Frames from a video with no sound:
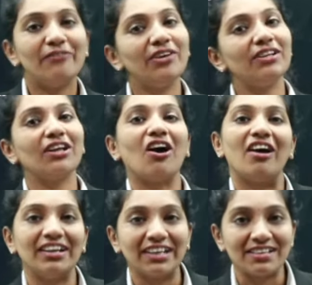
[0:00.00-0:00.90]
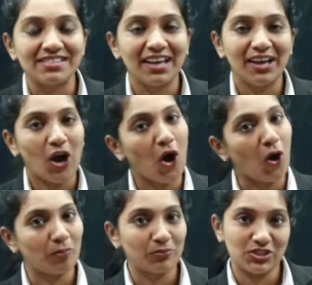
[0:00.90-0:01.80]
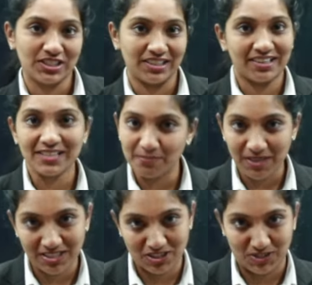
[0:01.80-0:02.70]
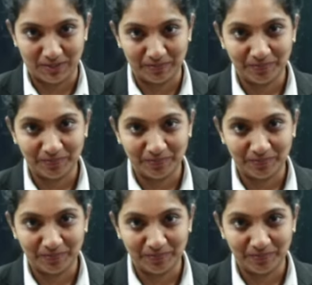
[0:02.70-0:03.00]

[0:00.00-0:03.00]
we will call it as a homogeneous mixture.